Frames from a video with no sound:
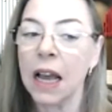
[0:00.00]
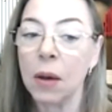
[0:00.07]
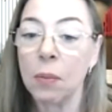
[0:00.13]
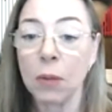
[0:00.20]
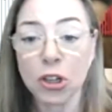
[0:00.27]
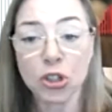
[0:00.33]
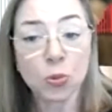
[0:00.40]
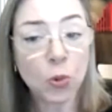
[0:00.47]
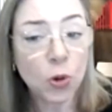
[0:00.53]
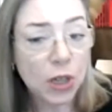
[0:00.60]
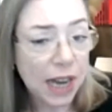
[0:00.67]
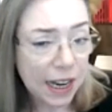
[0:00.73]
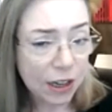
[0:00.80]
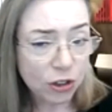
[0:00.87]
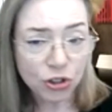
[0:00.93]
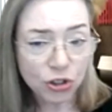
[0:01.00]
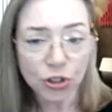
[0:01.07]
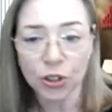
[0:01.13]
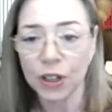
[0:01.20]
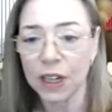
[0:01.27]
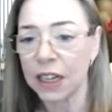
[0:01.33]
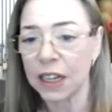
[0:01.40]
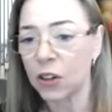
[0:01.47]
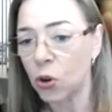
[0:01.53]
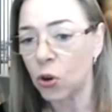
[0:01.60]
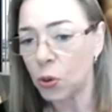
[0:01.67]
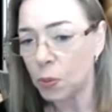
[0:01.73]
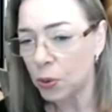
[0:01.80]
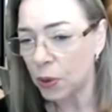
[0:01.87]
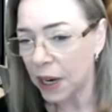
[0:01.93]
much more nature,
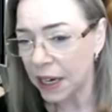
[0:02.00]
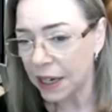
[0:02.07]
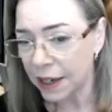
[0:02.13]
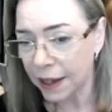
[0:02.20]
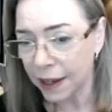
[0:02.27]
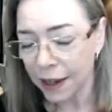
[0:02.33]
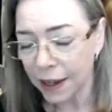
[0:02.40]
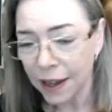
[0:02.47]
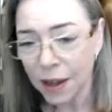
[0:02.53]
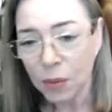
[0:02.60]
incorporating